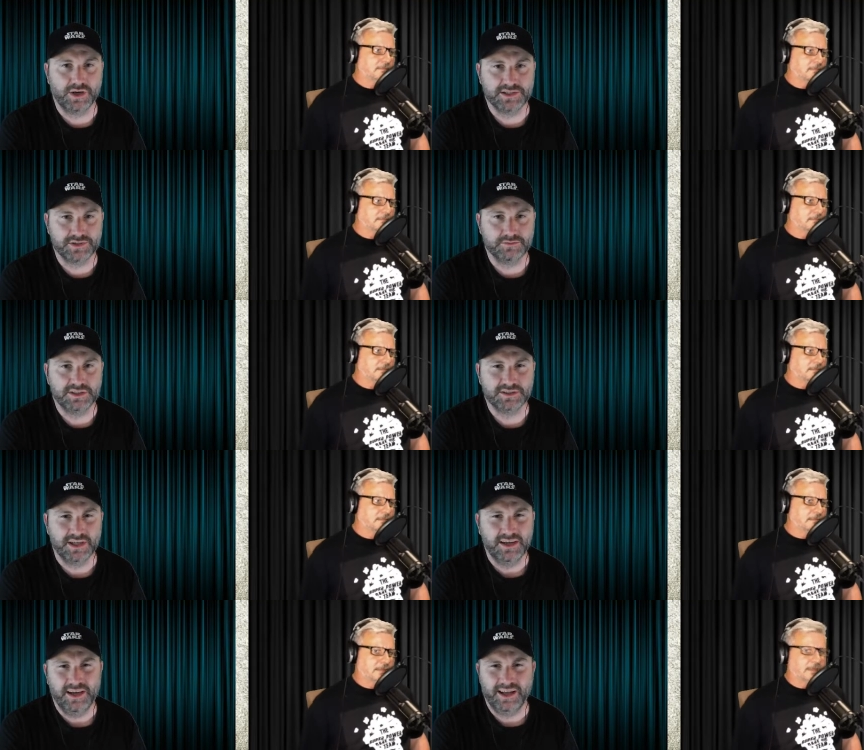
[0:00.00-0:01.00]
Speaker 1: way too much.
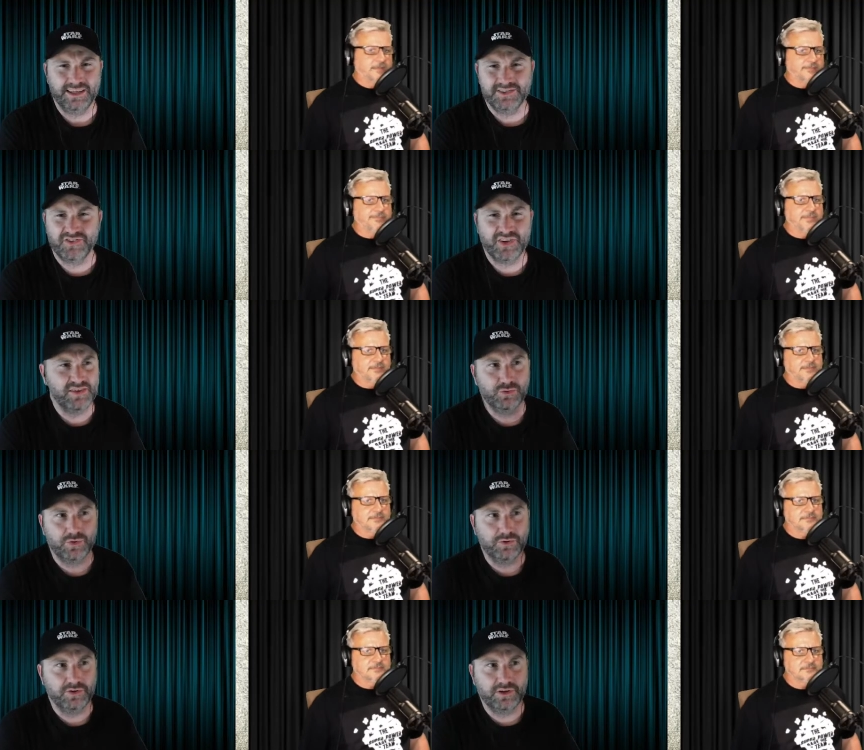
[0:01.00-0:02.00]
And then Stephen
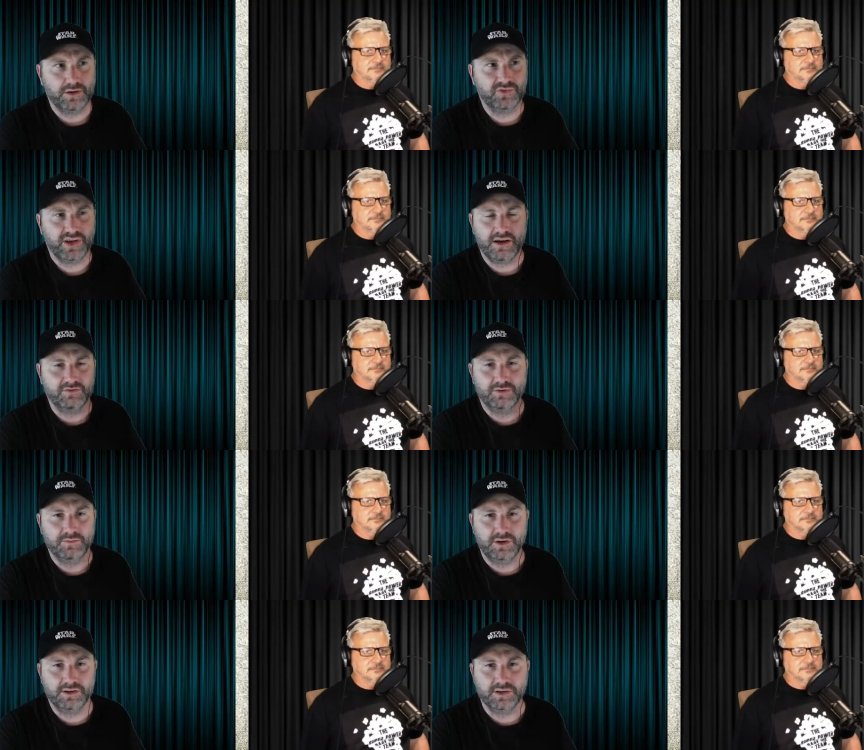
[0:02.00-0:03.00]
Root comes out from
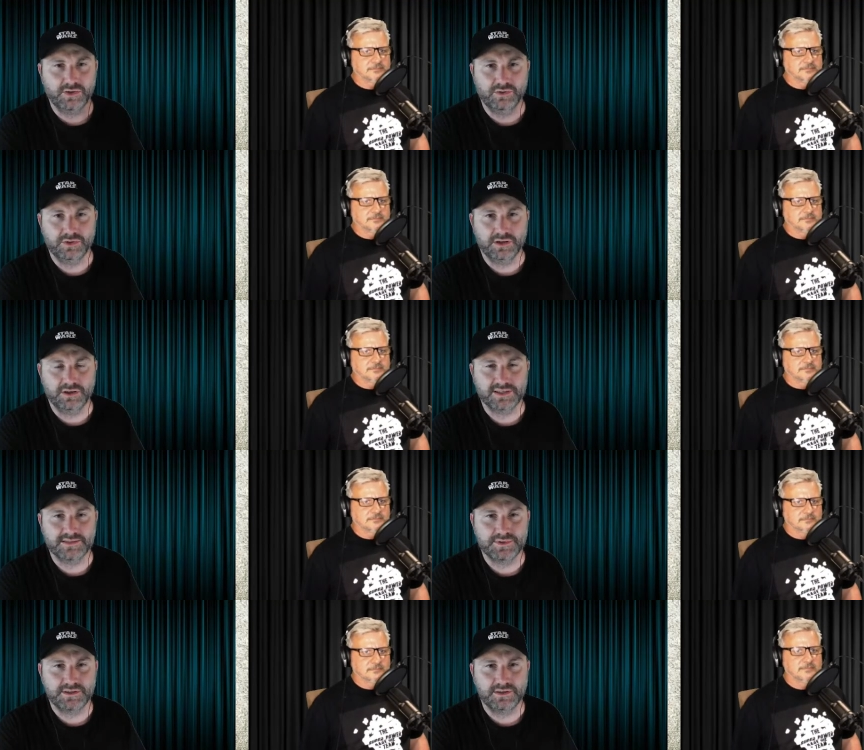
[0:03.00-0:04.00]
behind the corner like he's
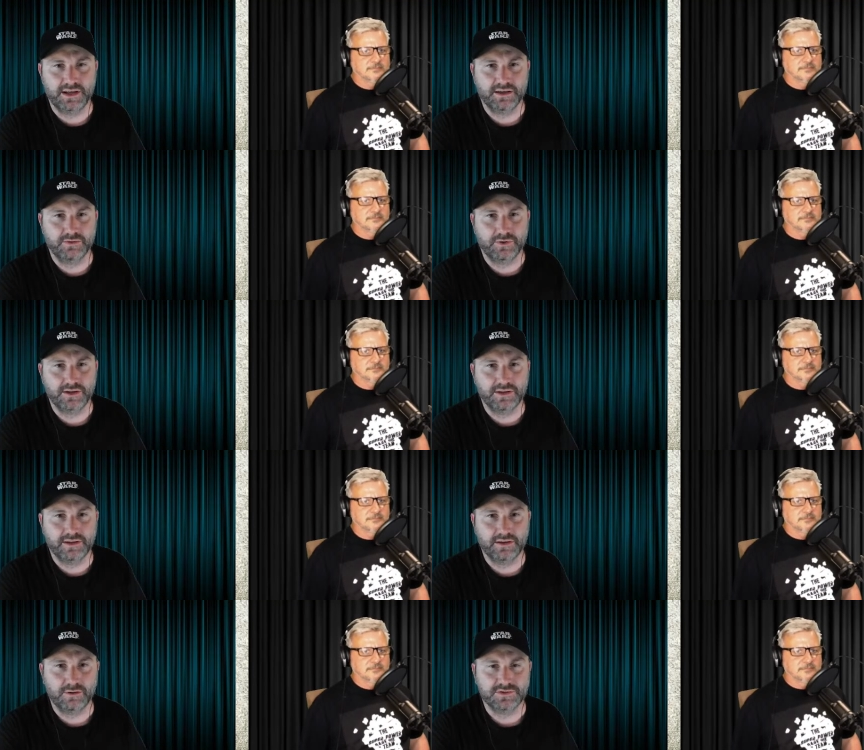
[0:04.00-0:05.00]
been hanging around there the
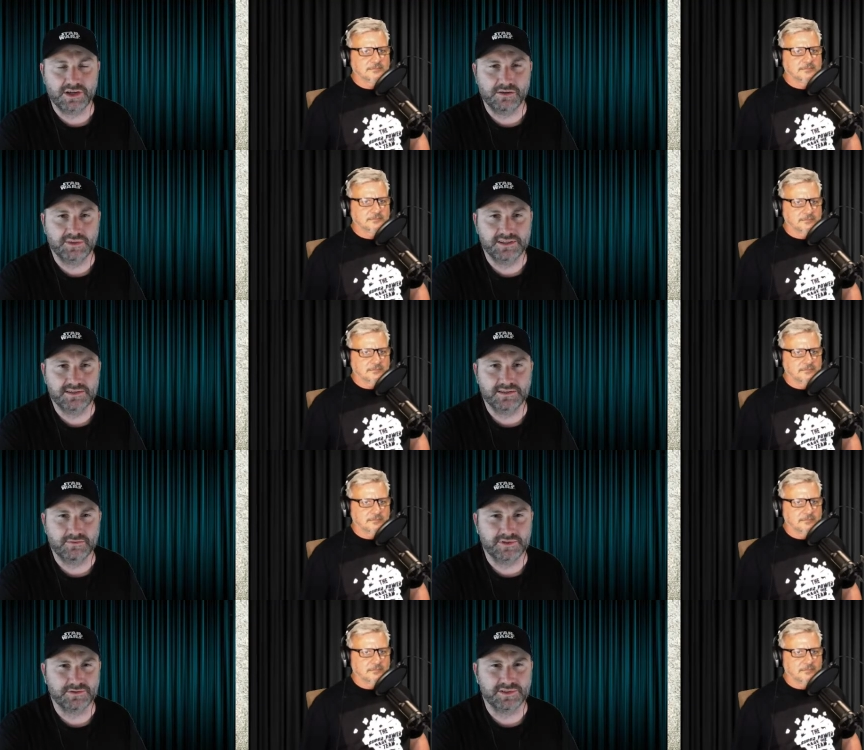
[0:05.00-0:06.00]
whole time listening,
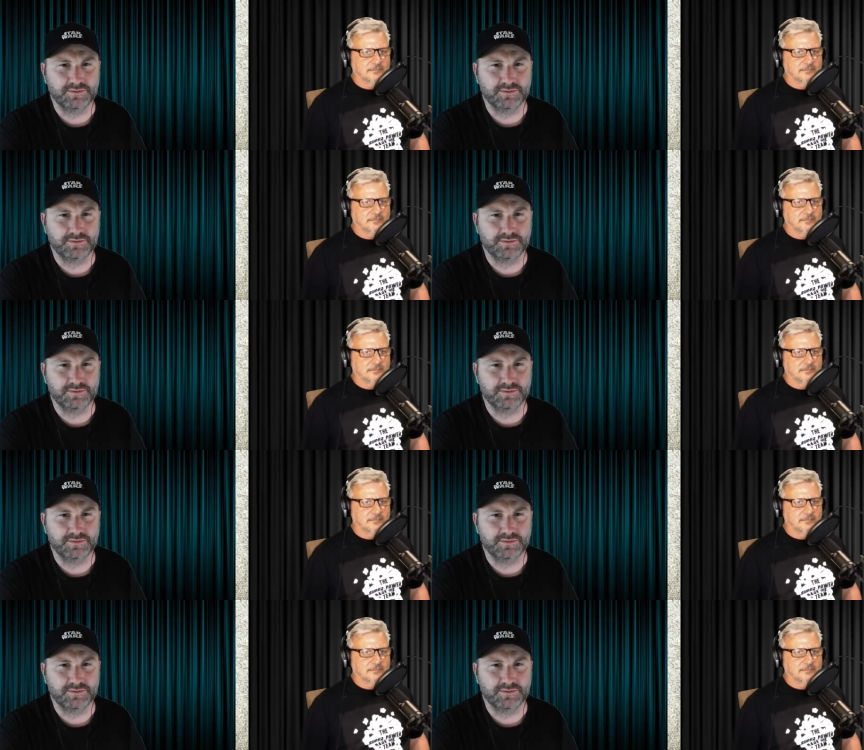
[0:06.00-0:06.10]
which was a